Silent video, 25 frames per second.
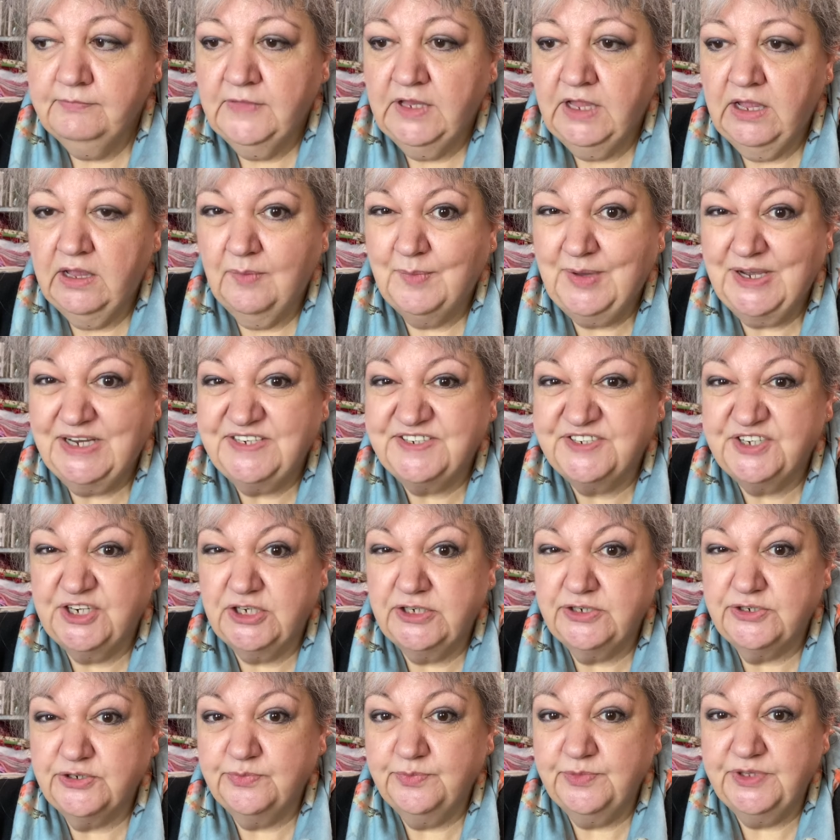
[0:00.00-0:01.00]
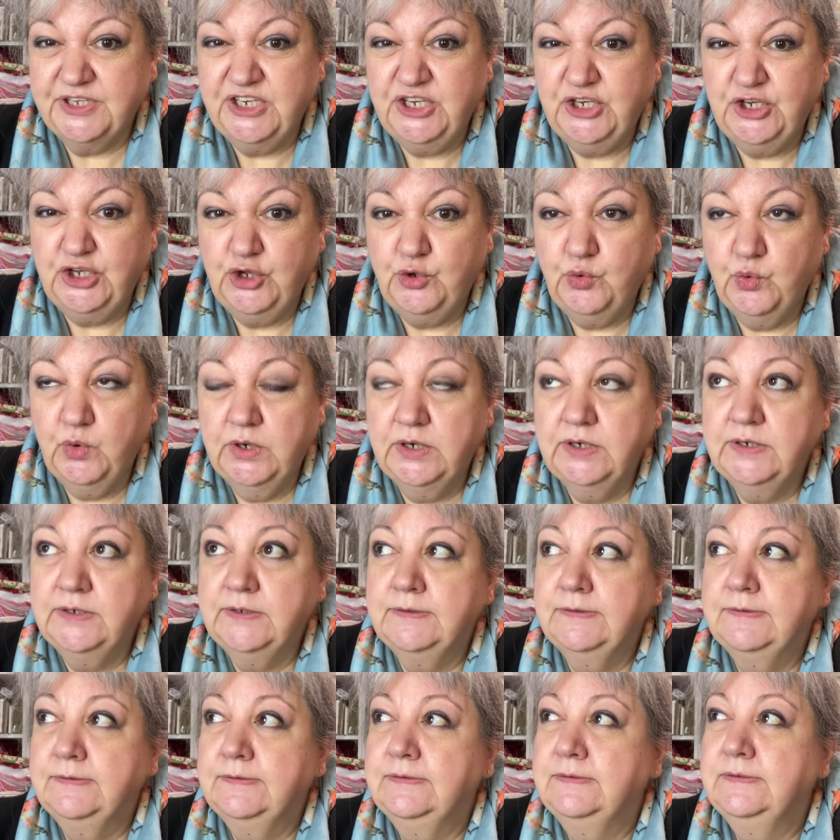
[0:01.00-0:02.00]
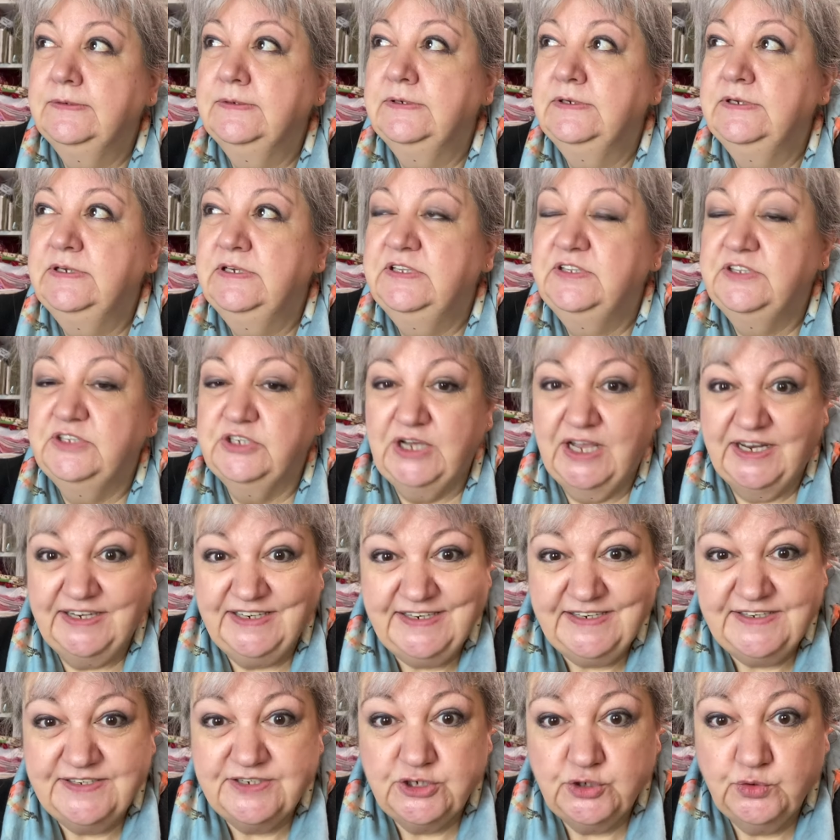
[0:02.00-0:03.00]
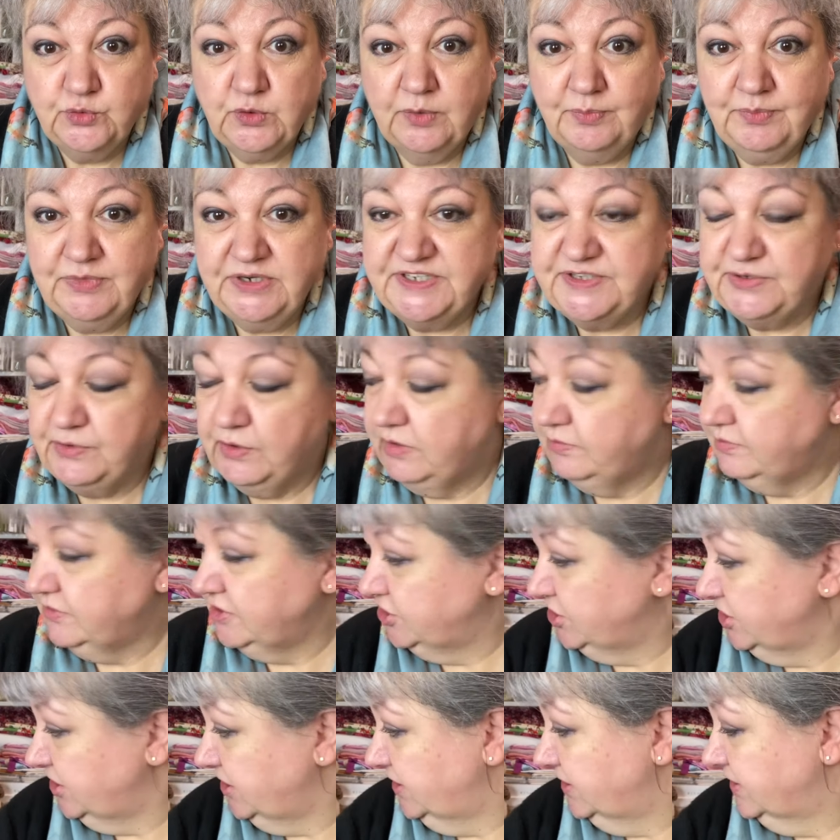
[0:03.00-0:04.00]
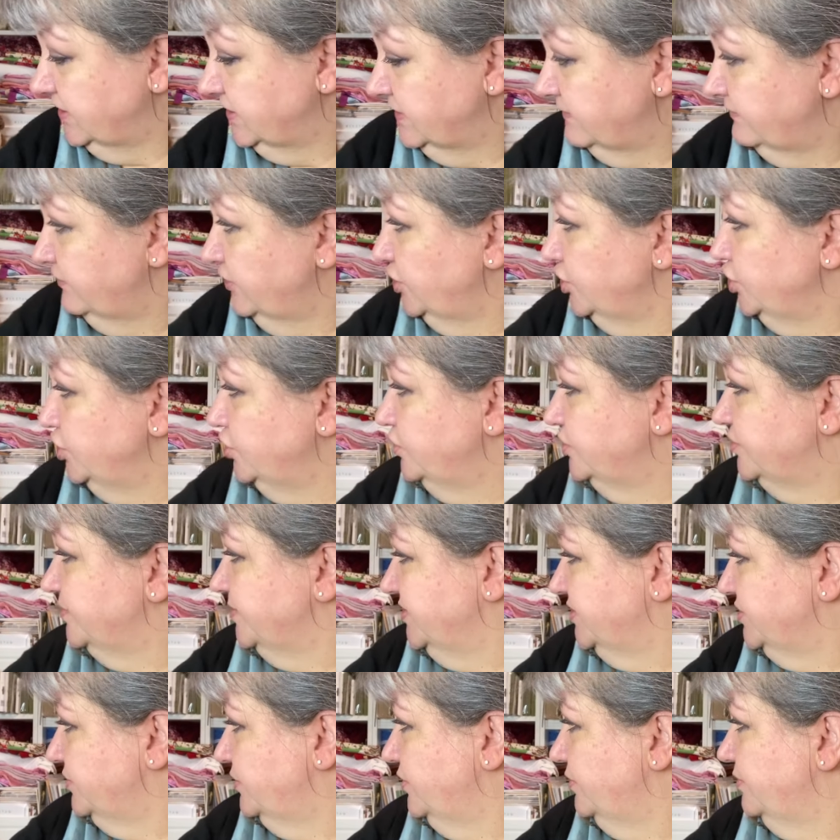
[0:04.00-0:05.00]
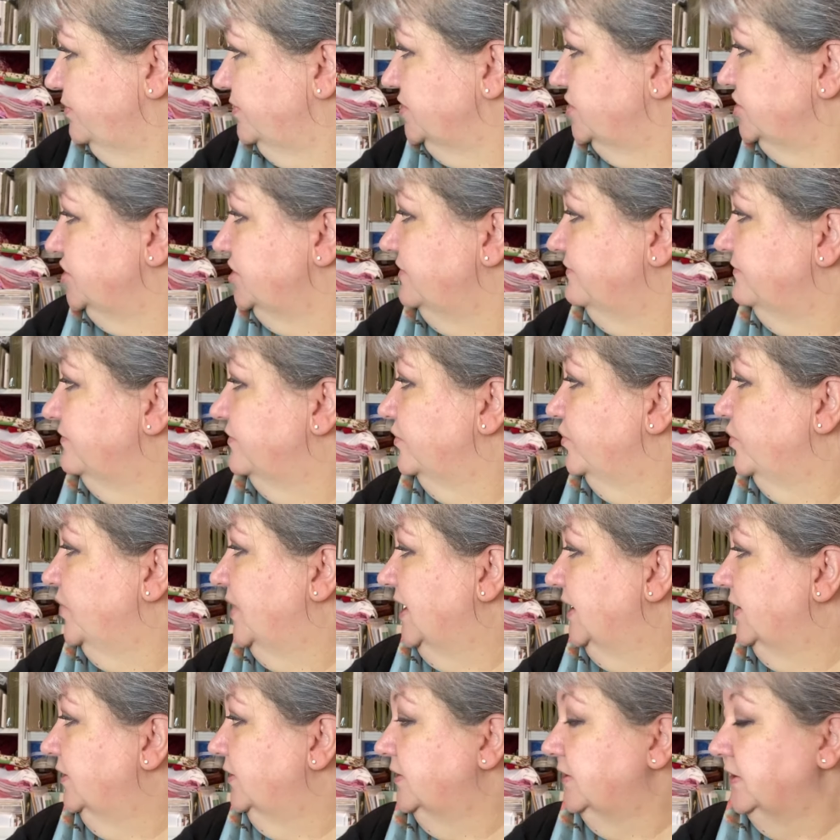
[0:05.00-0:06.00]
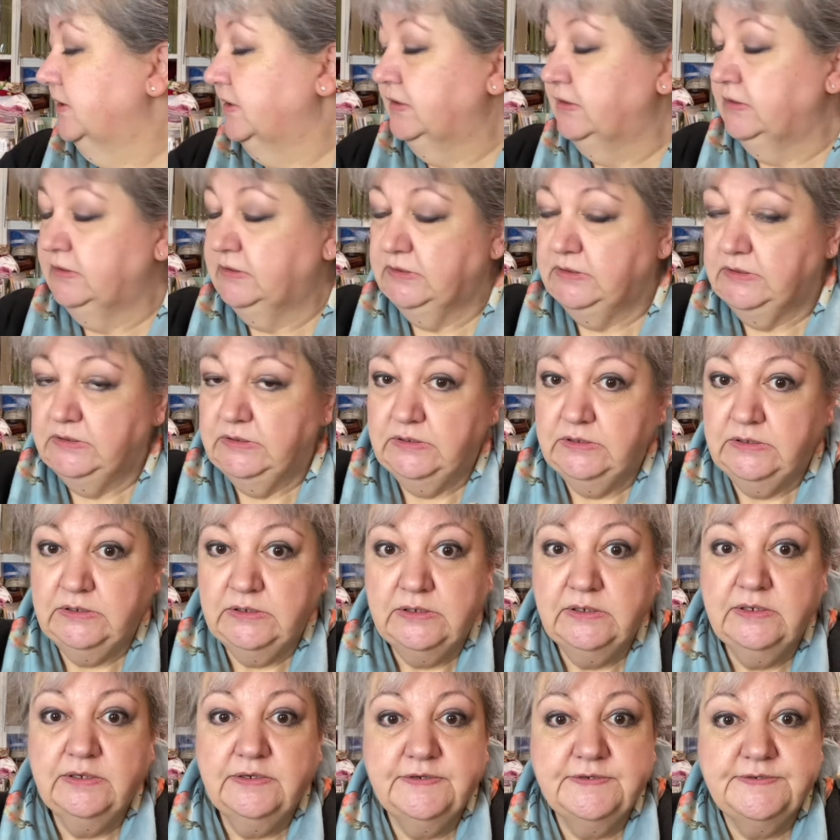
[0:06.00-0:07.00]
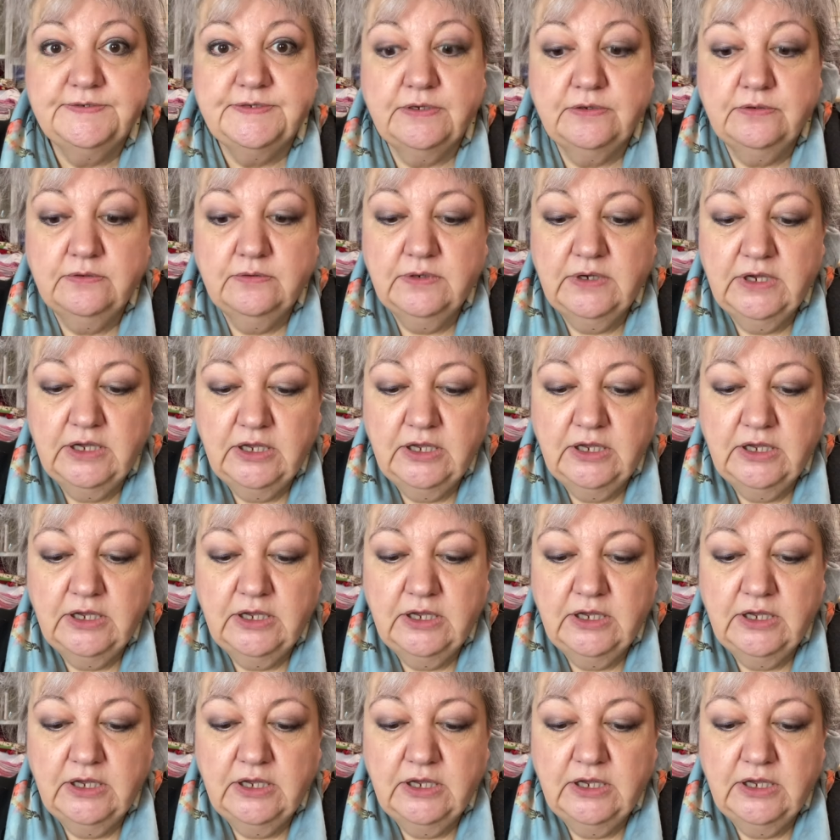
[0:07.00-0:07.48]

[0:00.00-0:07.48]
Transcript: I might start something new that I need to do on my sewing machine. I've not used my sewing machine for a while, so